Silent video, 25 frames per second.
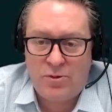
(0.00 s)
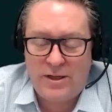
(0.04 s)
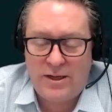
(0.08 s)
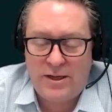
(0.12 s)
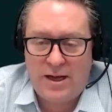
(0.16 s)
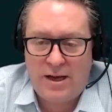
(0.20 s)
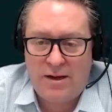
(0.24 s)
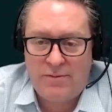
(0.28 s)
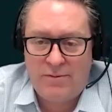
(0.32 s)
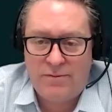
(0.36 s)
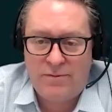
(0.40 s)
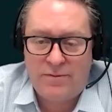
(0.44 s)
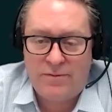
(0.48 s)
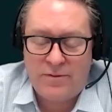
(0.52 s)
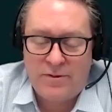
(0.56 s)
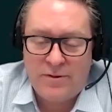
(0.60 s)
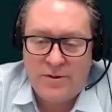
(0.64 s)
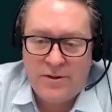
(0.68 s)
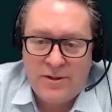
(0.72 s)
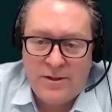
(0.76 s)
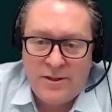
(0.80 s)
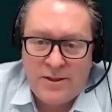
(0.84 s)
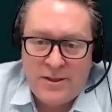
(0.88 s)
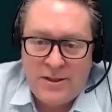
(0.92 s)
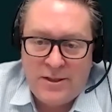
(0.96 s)
have
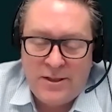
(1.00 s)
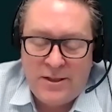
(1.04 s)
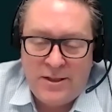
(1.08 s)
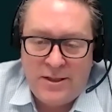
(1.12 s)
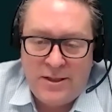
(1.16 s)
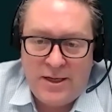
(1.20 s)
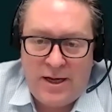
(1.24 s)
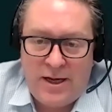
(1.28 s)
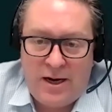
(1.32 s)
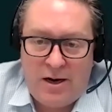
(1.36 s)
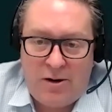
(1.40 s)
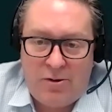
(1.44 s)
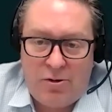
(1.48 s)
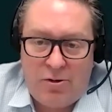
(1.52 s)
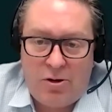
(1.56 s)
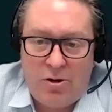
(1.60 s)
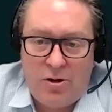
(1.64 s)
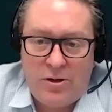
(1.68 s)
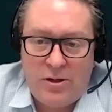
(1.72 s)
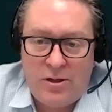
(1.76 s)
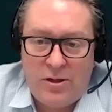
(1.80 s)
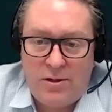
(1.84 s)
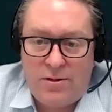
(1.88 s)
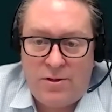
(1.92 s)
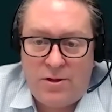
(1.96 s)
our
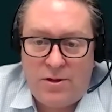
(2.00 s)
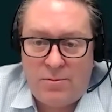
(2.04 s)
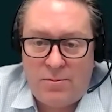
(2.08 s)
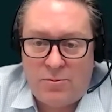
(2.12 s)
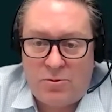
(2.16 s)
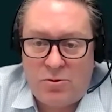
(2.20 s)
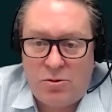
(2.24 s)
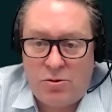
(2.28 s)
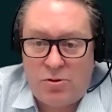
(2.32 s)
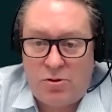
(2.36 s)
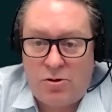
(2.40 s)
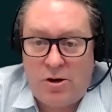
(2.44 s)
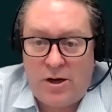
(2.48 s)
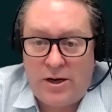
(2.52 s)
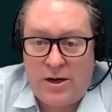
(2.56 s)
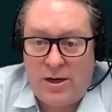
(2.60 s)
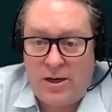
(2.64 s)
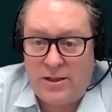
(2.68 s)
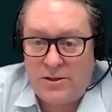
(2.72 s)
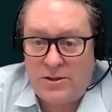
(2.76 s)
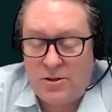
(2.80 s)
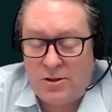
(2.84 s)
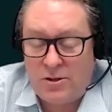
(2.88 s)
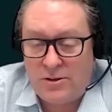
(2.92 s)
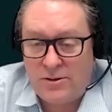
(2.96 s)
own lithium chloride
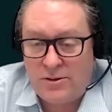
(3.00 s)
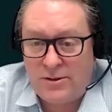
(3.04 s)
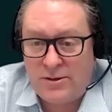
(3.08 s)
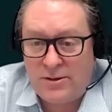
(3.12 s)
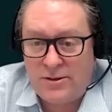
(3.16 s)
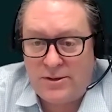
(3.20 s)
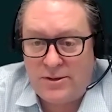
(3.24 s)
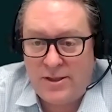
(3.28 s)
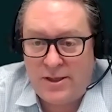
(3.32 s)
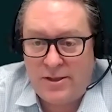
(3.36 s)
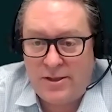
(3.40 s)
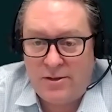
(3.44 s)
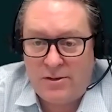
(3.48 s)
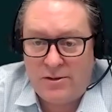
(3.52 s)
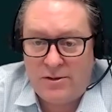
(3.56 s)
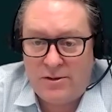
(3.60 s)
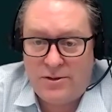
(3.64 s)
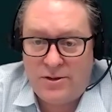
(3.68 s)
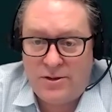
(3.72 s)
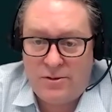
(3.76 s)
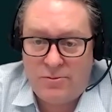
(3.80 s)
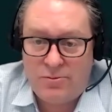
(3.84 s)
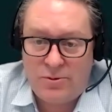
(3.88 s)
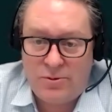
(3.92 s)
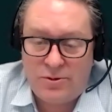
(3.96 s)
electrolysis
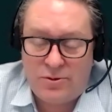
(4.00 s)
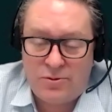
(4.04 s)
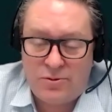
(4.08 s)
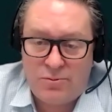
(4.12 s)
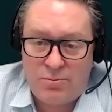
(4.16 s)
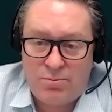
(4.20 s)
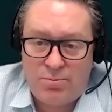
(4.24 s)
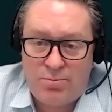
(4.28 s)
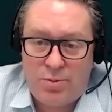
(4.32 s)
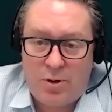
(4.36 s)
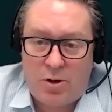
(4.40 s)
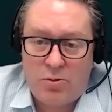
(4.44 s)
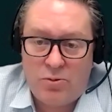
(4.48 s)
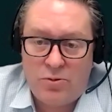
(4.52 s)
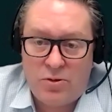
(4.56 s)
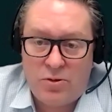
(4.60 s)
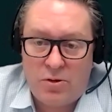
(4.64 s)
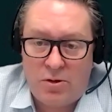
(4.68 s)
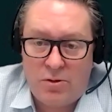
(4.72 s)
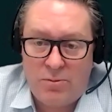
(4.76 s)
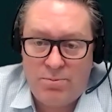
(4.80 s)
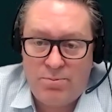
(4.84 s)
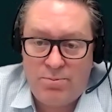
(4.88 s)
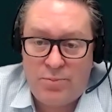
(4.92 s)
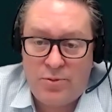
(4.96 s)
technology, which will bolt
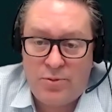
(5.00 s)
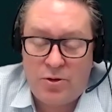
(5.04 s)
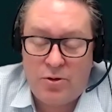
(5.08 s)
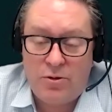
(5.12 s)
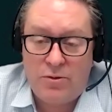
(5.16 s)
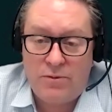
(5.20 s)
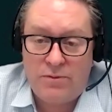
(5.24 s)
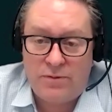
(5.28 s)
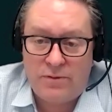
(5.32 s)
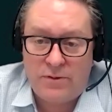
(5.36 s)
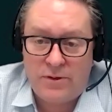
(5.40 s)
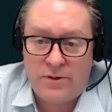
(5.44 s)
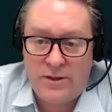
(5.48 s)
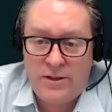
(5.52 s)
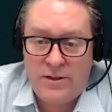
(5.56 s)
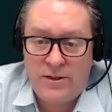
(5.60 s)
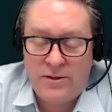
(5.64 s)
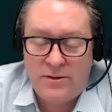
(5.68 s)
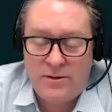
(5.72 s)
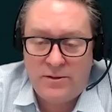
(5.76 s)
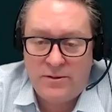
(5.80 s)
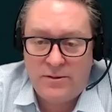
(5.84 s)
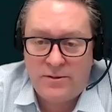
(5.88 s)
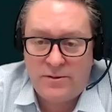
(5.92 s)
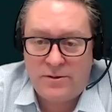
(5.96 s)
on
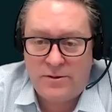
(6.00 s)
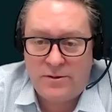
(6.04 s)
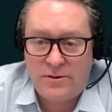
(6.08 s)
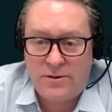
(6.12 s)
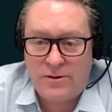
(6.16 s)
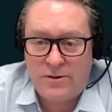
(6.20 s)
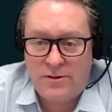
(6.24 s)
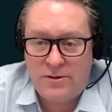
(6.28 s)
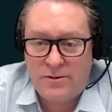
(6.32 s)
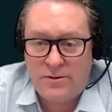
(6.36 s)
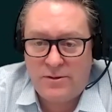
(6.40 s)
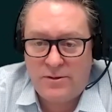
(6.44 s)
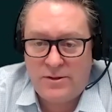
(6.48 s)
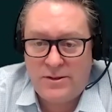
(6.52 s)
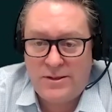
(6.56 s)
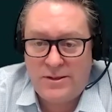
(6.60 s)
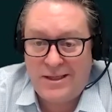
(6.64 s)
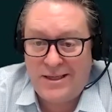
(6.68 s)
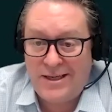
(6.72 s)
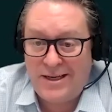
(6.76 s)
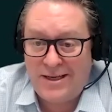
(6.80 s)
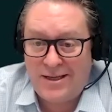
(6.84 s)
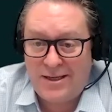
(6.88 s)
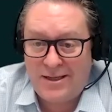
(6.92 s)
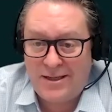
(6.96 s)
beautifully to
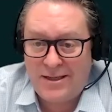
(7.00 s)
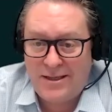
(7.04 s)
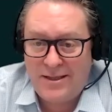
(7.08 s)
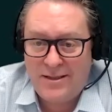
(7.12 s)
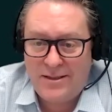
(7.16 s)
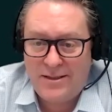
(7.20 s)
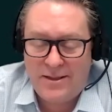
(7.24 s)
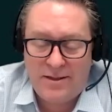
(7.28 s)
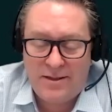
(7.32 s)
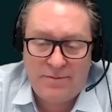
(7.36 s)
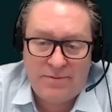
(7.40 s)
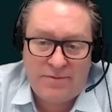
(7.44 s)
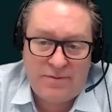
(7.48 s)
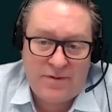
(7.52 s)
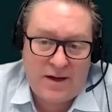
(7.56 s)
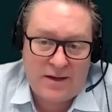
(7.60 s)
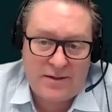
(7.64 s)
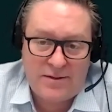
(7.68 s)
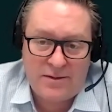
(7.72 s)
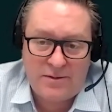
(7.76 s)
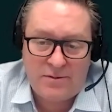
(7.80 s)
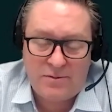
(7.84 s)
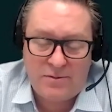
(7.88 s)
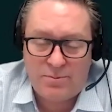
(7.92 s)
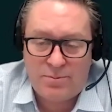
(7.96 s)
DLE. In
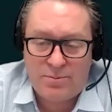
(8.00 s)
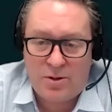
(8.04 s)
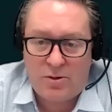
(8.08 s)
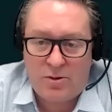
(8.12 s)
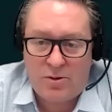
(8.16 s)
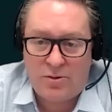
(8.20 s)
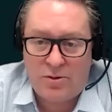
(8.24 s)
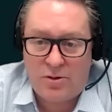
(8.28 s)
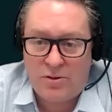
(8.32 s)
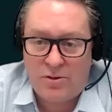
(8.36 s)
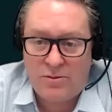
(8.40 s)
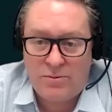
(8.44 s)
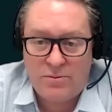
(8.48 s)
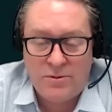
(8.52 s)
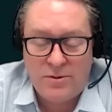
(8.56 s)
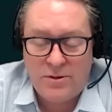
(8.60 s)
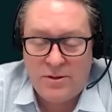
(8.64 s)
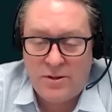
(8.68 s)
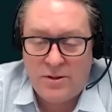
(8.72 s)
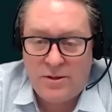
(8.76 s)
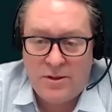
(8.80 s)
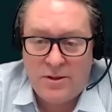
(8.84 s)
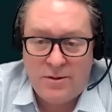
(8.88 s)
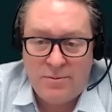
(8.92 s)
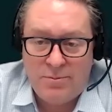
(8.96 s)
fact, it'll bolt on
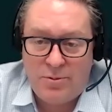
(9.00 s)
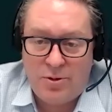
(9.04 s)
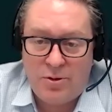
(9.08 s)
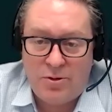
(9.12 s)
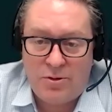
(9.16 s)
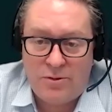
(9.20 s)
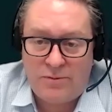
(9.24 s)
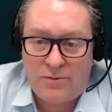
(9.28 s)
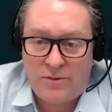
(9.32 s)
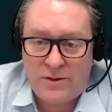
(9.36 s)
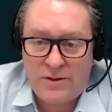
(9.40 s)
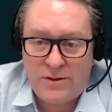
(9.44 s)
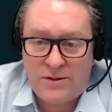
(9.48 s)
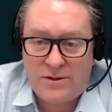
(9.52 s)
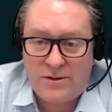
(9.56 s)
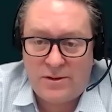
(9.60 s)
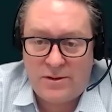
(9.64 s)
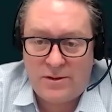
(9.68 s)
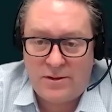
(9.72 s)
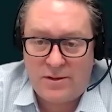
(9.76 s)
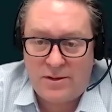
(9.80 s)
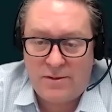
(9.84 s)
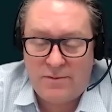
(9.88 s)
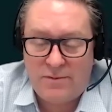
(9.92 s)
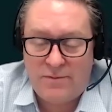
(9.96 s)
beautifully
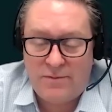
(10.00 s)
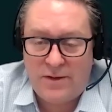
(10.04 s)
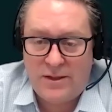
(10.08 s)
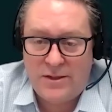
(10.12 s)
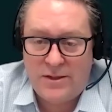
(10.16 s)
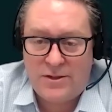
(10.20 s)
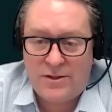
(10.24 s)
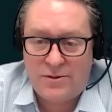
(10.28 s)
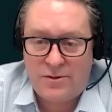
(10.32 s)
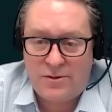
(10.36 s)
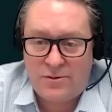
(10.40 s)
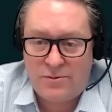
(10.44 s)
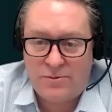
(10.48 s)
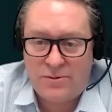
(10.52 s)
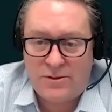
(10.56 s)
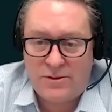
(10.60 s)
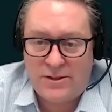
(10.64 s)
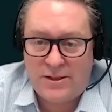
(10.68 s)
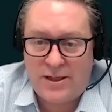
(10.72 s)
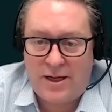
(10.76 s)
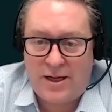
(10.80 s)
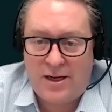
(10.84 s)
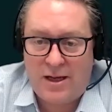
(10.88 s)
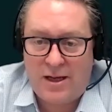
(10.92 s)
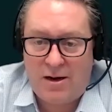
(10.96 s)
to conventional
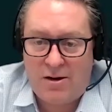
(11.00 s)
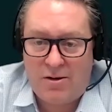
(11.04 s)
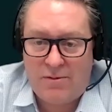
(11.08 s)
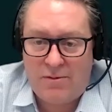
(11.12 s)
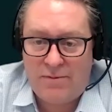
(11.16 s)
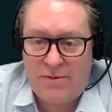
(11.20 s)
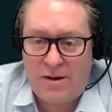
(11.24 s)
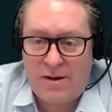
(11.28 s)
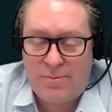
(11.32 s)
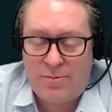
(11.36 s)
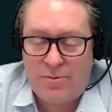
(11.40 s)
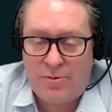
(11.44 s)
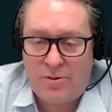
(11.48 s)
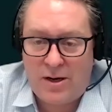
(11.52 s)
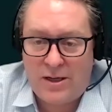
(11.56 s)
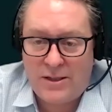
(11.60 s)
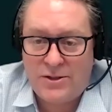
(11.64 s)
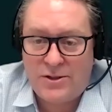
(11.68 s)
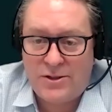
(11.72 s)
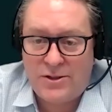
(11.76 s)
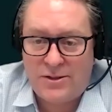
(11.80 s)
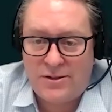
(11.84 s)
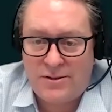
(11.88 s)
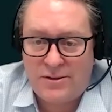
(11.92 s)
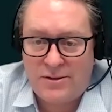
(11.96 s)
solar evaporation